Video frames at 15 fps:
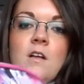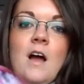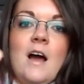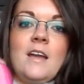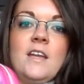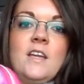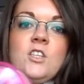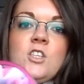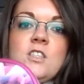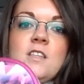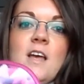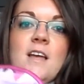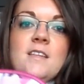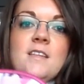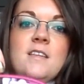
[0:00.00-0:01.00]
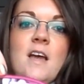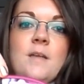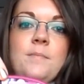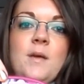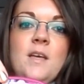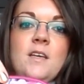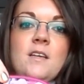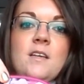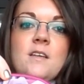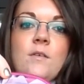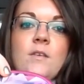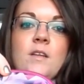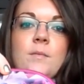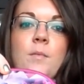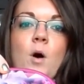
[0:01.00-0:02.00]
and then it just says Ted Baker
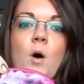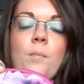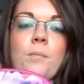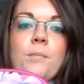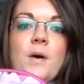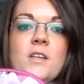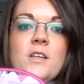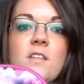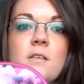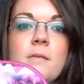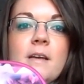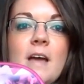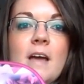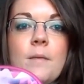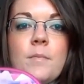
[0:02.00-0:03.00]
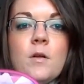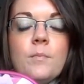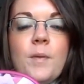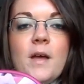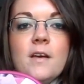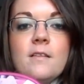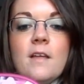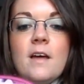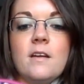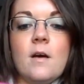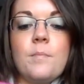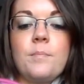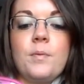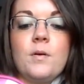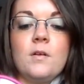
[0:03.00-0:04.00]
down in the bottom, but I don't think my camera will pick that
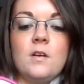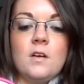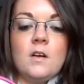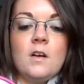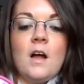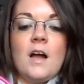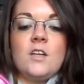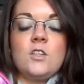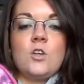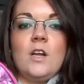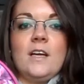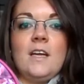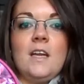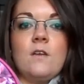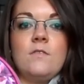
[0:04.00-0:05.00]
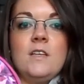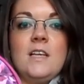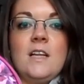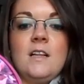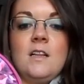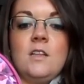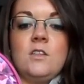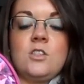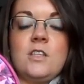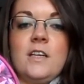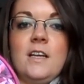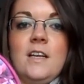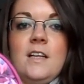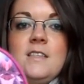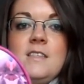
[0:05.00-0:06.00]
up. And it's got like a lovely little, just like
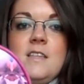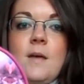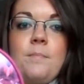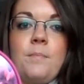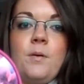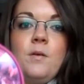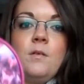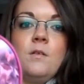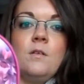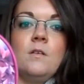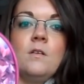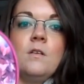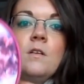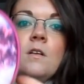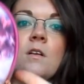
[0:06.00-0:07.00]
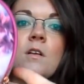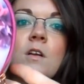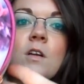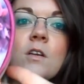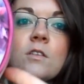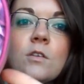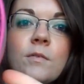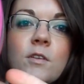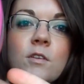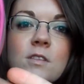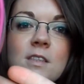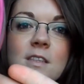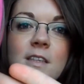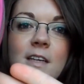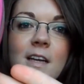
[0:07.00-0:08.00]
a little zip. I don't know if you can
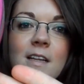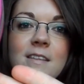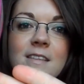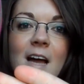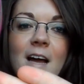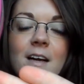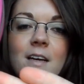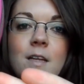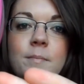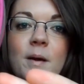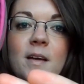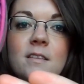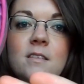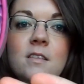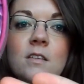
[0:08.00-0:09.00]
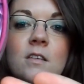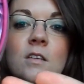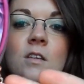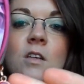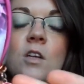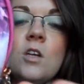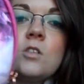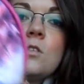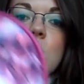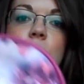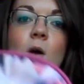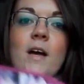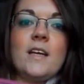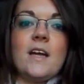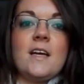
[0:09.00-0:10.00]
see, it's like a little dangly bit. So it's
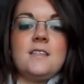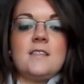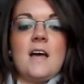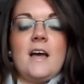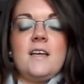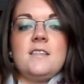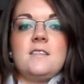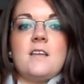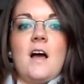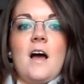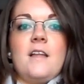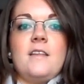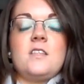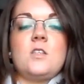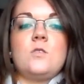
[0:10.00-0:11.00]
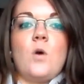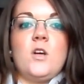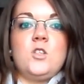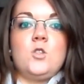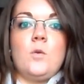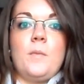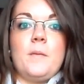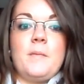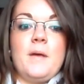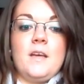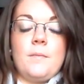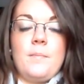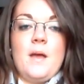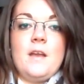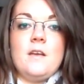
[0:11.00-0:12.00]
quite a nice size, and this is what I store my
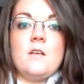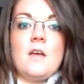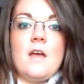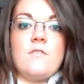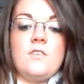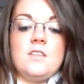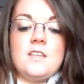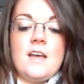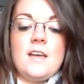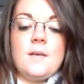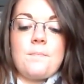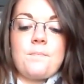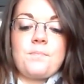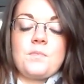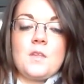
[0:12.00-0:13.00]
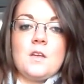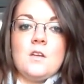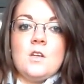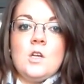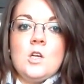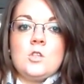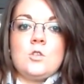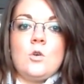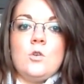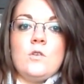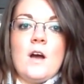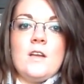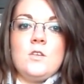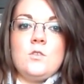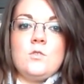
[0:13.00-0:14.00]
makeup in every day. So you
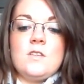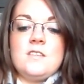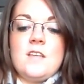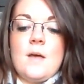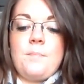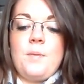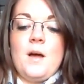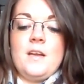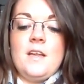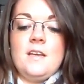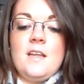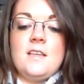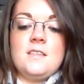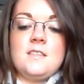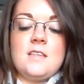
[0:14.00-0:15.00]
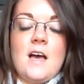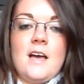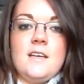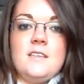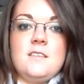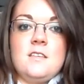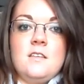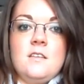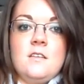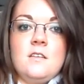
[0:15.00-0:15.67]
undo the zip, and then inside